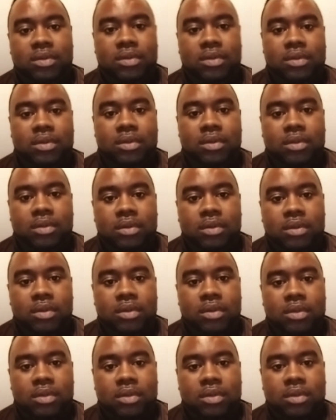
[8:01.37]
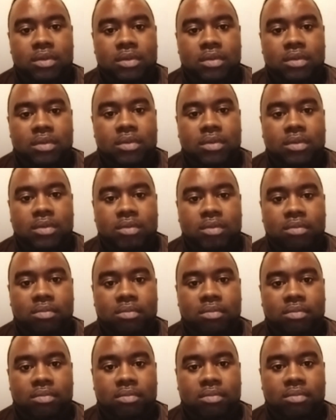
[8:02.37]

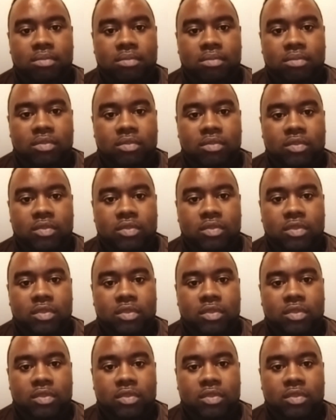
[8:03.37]
(not speaking)